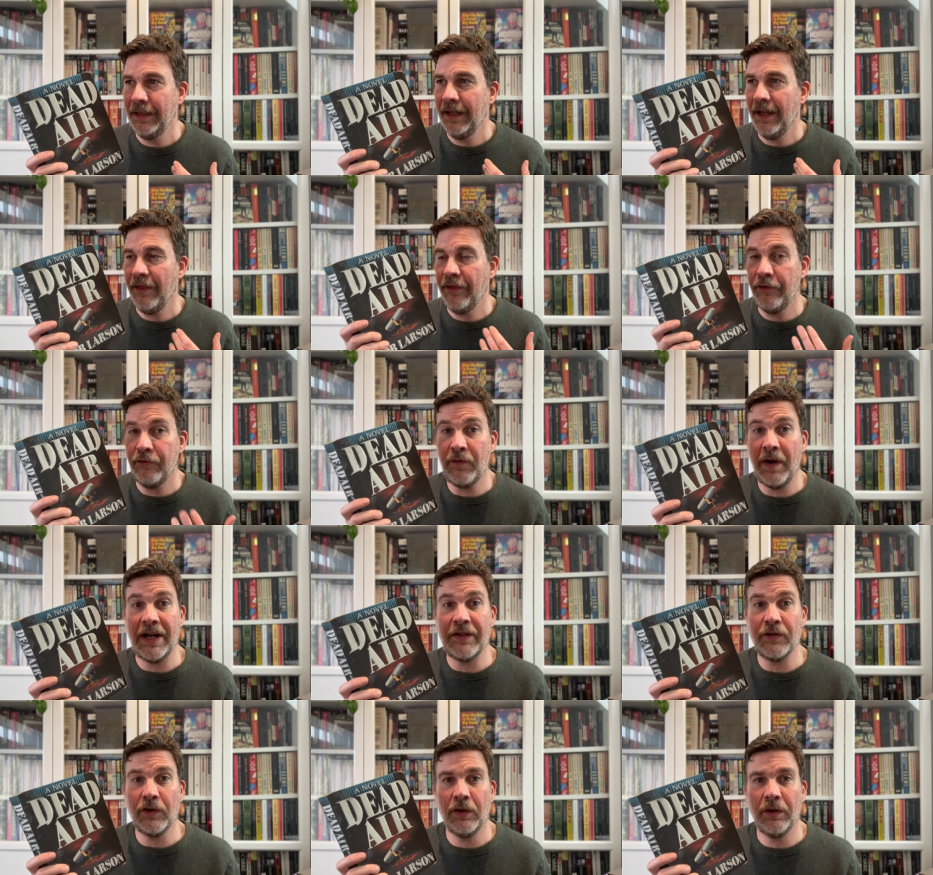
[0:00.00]

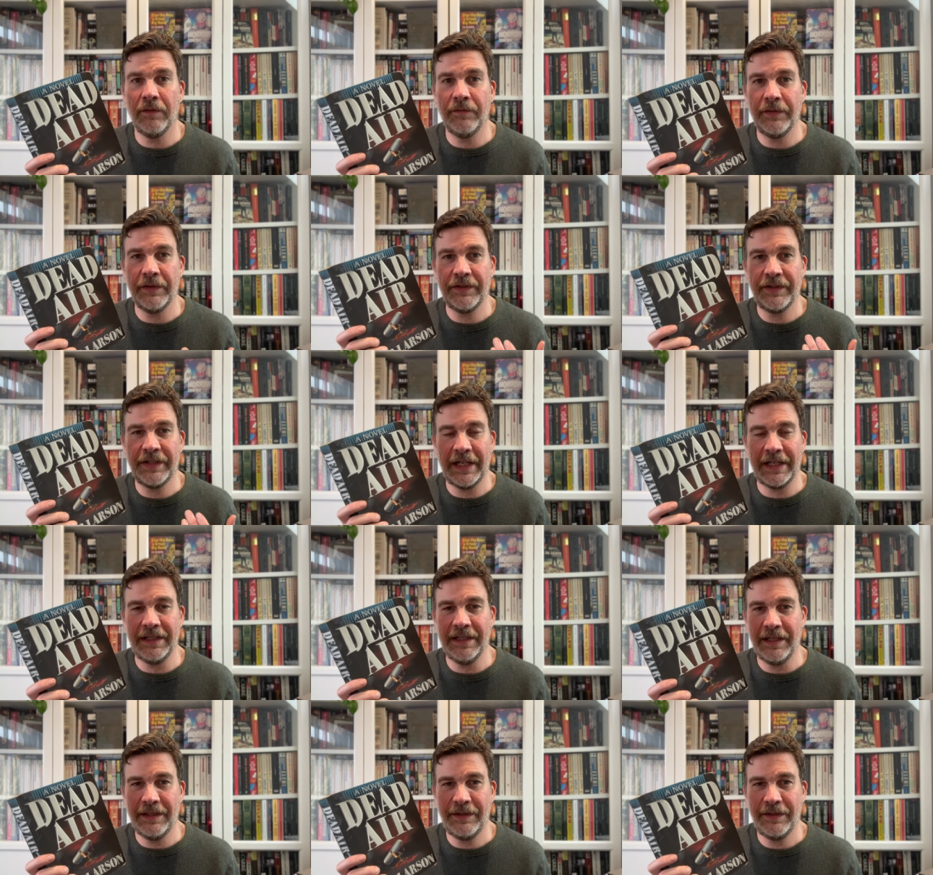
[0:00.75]
threat of
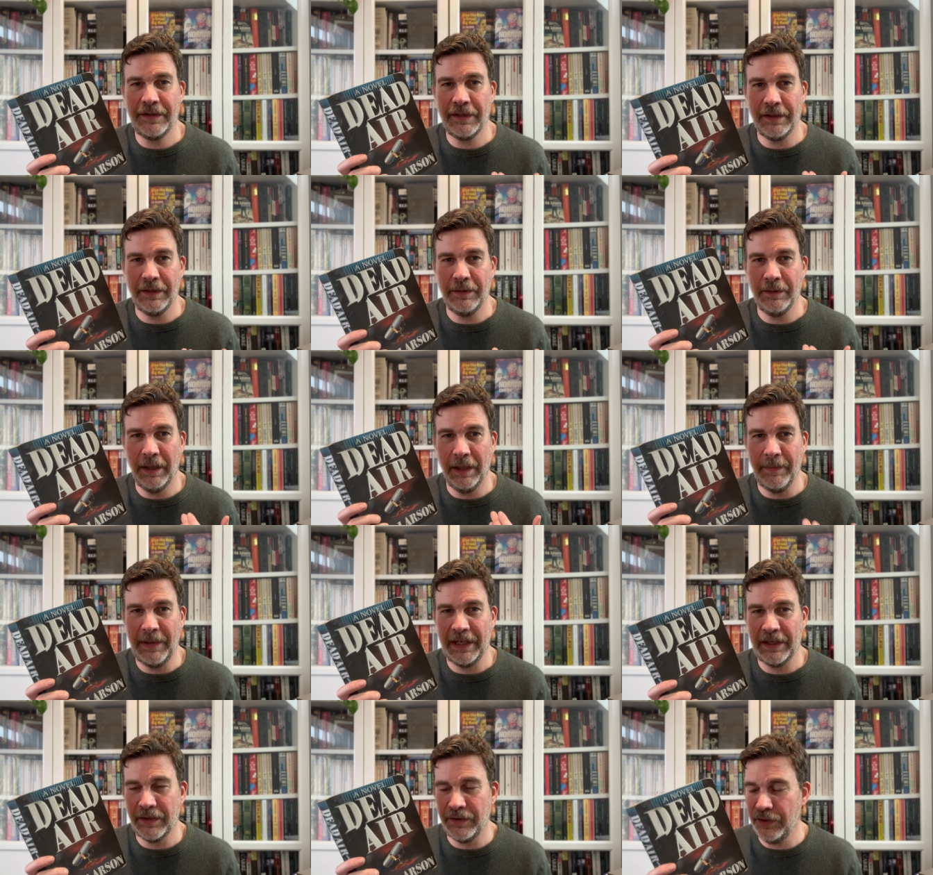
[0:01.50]
Satanists to
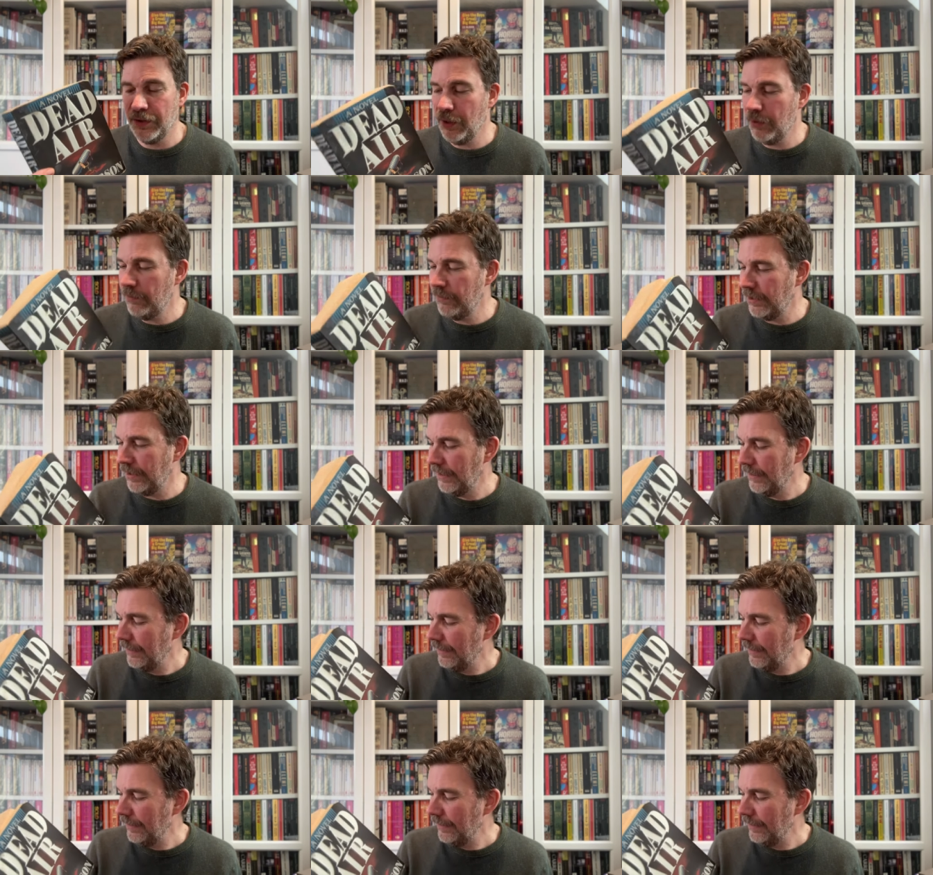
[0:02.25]
America's youth,